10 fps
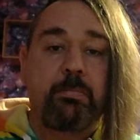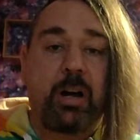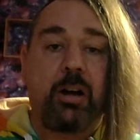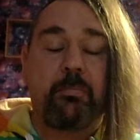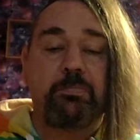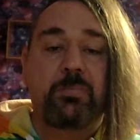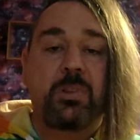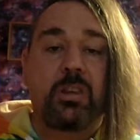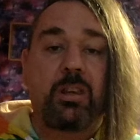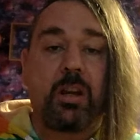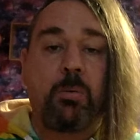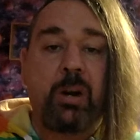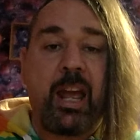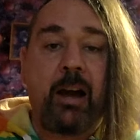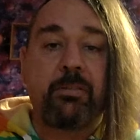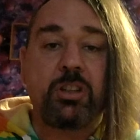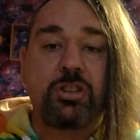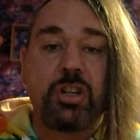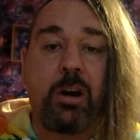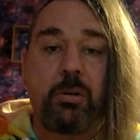but we haven't
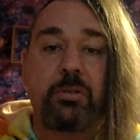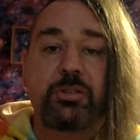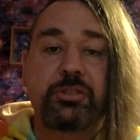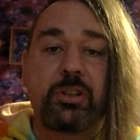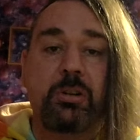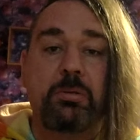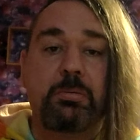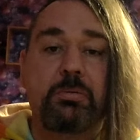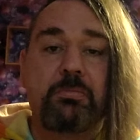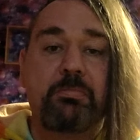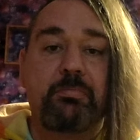chose to